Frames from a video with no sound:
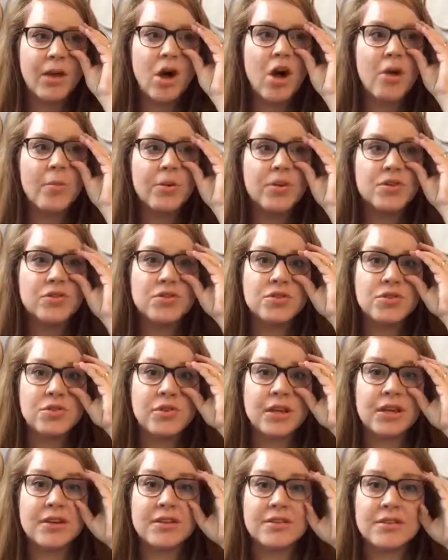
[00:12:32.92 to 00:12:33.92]
almost 2
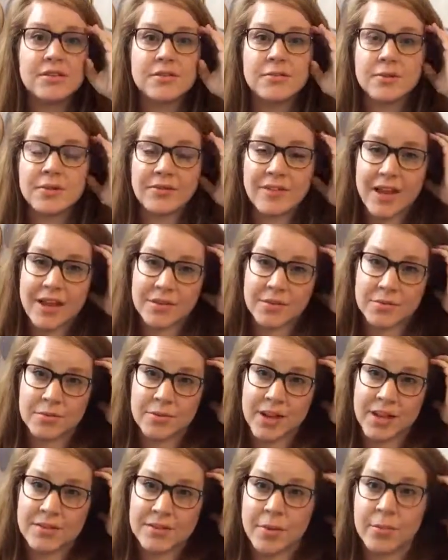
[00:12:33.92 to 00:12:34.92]
years since we last
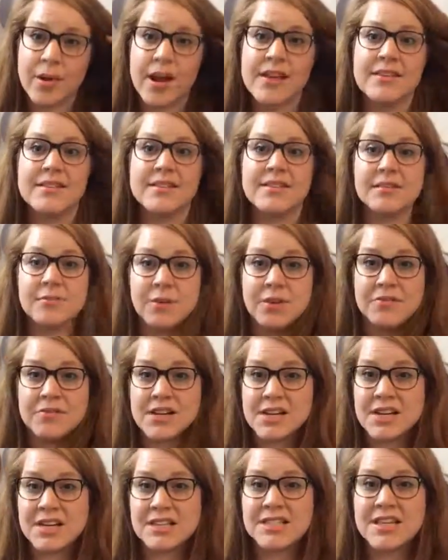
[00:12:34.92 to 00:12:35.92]
raised our prices, and we've
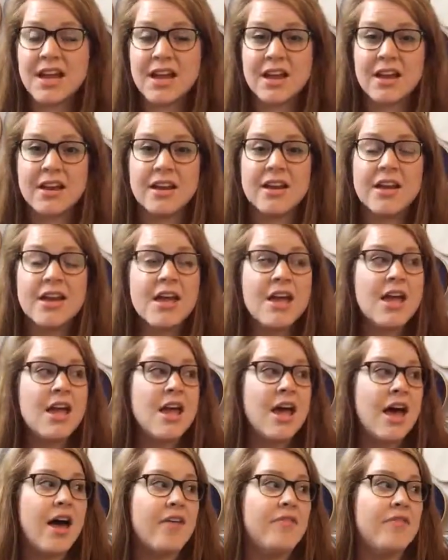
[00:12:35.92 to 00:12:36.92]
done a ton
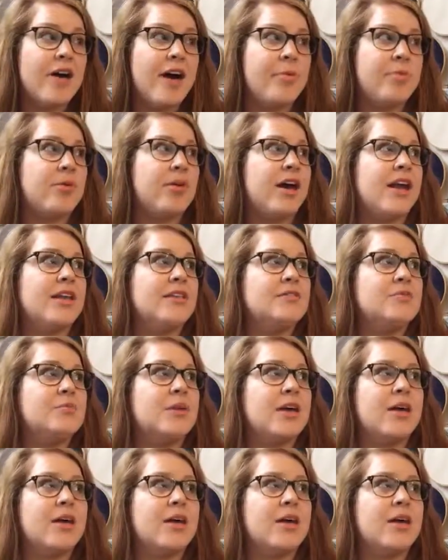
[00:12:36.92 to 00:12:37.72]
of upgrades.